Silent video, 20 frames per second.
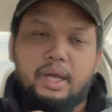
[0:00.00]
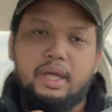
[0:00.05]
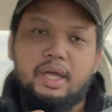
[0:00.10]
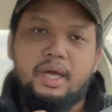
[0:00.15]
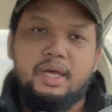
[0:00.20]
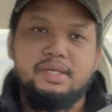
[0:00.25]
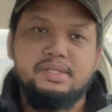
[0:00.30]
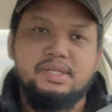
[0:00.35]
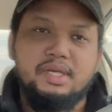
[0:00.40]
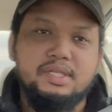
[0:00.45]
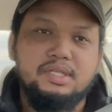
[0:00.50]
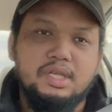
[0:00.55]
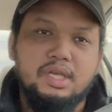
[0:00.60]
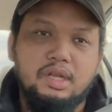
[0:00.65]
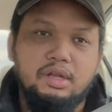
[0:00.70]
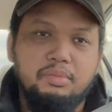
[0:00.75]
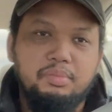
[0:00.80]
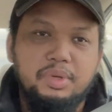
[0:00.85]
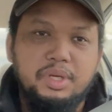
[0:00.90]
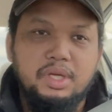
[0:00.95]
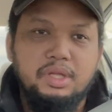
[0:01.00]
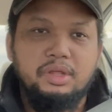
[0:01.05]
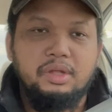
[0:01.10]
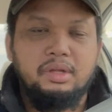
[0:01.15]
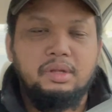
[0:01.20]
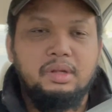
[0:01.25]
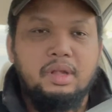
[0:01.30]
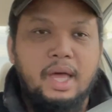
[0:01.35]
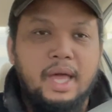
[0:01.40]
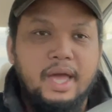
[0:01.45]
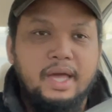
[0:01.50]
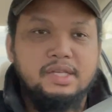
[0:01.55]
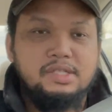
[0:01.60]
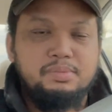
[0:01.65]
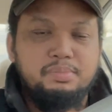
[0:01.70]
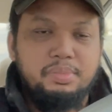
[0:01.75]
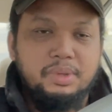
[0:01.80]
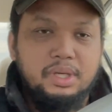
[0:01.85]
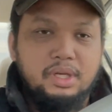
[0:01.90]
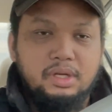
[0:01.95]
guys, that's going to be the
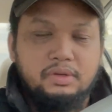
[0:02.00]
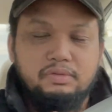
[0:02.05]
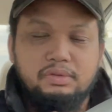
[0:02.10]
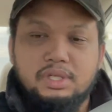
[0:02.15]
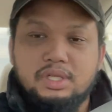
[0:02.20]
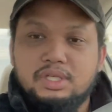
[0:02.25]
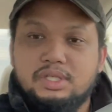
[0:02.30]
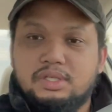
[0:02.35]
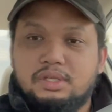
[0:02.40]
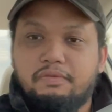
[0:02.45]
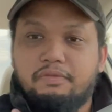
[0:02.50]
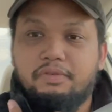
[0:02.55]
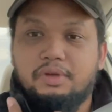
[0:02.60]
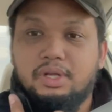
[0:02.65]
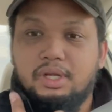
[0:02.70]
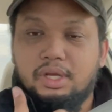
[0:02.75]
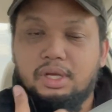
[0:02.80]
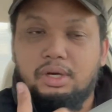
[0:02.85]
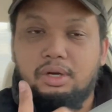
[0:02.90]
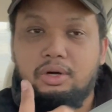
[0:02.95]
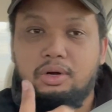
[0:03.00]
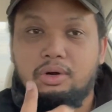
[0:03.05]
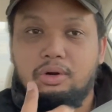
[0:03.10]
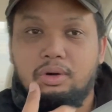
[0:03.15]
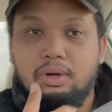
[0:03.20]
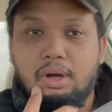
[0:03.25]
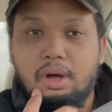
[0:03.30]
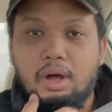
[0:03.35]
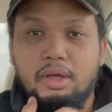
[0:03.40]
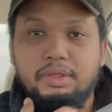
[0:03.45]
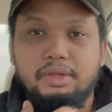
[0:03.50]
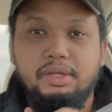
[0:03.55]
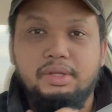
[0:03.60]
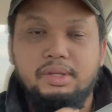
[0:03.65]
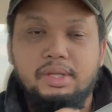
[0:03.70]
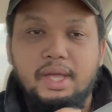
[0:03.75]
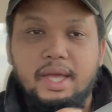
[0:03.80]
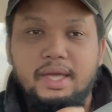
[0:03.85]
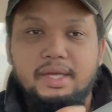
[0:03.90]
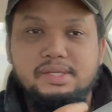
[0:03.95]
last bit of this video. On the
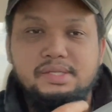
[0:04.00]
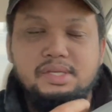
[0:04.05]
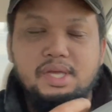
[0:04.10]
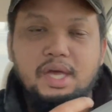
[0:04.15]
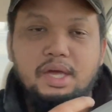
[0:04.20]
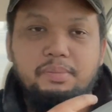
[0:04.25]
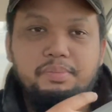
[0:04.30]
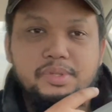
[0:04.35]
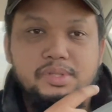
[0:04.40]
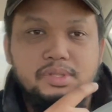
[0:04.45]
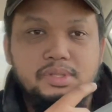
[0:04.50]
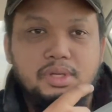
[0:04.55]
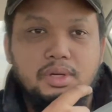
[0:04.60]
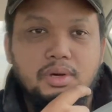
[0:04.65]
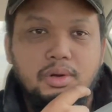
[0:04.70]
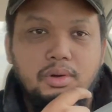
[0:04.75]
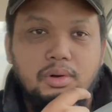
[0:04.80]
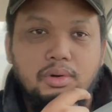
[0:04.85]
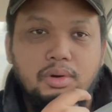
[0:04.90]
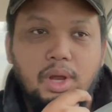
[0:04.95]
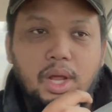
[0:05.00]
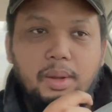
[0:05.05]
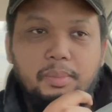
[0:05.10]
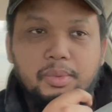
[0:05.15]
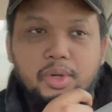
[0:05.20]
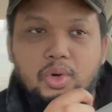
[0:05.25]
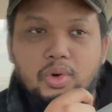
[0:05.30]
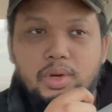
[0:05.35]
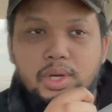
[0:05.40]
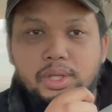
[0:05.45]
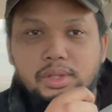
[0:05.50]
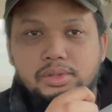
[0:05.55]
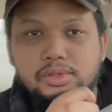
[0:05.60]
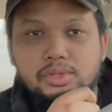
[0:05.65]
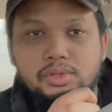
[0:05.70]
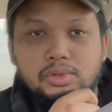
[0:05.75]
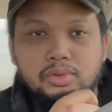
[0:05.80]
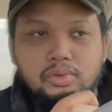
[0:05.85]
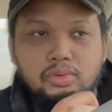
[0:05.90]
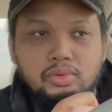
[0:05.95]
next episode, I'm going
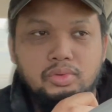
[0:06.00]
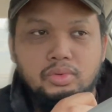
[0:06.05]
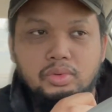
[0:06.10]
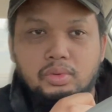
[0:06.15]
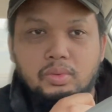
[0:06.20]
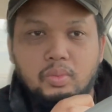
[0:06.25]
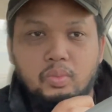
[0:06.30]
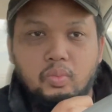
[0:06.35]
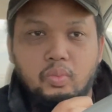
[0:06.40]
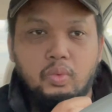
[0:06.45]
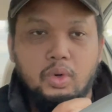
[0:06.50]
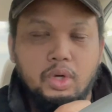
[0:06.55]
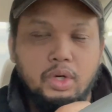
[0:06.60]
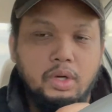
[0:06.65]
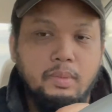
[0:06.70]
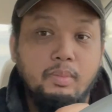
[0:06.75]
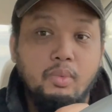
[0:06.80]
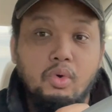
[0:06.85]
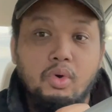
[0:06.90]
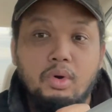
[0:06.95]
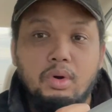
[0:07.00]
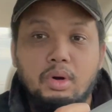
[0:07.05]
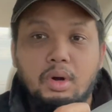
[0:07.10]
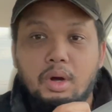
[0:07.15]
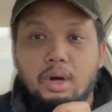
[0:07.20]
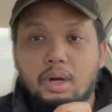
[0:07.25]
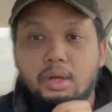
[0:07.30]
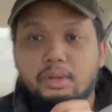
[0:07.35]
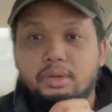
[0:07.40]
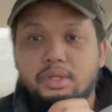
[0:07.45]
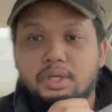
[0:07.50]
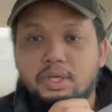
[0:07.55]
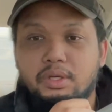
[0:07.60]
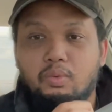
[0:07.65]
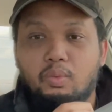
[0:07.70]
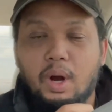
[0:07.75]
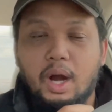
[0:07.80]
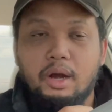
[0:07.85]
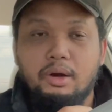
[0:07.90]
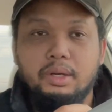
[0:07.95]
to work more on
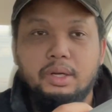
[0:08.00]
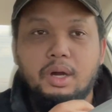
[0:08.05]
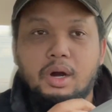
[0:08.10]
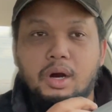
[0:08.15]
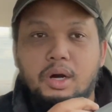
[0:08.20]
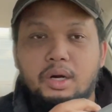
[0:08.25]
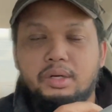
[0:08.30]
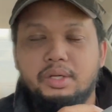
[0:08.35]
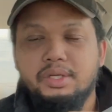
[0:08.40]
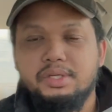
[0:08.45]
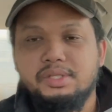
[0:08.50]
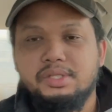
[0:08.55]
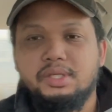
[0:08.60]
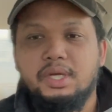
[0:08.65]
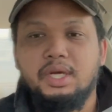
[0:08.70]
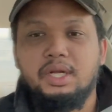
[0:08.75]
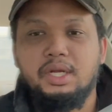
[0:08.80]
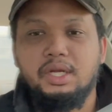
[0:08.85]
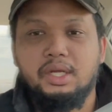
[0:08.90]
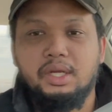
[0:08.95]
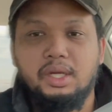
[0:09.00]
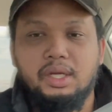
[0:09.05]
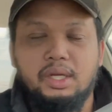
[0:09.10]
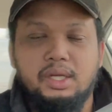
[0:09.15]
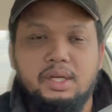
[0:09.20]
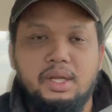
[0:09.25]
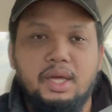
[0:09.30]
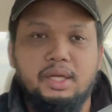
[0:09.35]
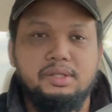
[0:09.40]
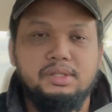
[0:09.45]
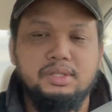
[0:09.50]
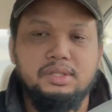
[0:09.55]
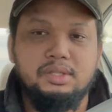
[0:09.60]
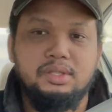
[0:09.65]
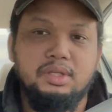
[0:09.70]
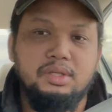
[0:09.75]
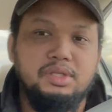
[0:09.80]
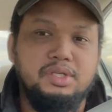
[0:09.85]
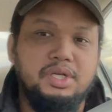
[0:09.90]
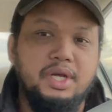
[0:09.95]
the wiring harness, getting it connected
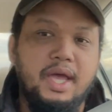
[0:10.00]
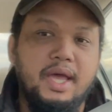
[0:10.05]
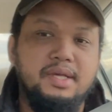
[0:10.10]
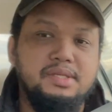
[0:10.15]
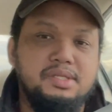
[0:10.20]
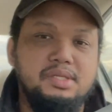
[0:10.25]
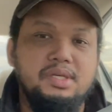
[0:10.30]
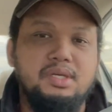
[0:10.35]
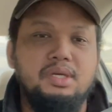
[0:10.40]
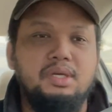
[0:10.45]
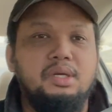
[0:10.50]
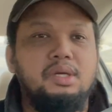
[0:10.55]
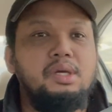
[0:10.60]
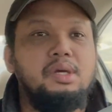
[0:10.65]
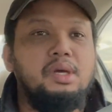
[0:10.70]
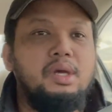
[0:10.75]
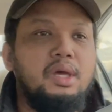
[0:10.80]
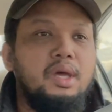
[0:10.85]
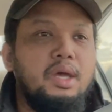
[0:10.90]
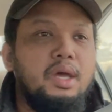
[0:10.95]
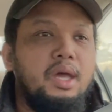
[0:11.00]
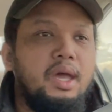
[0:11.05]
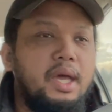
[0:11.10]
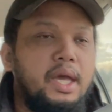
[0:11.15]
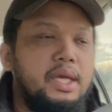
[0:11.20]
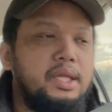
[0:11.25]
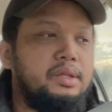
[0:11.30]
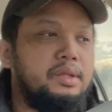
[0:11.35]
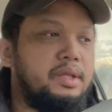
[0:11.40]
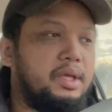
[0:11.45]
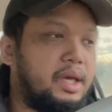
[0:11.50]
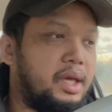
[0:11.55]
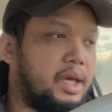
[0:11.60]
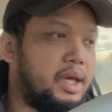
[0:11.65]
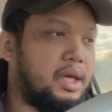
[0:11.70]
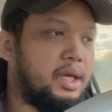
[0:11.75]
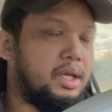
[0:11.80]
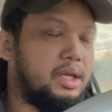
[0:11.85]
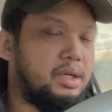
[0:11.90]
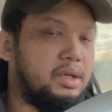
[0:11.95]
to the chassis, and
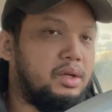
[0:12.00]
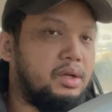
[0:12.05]
then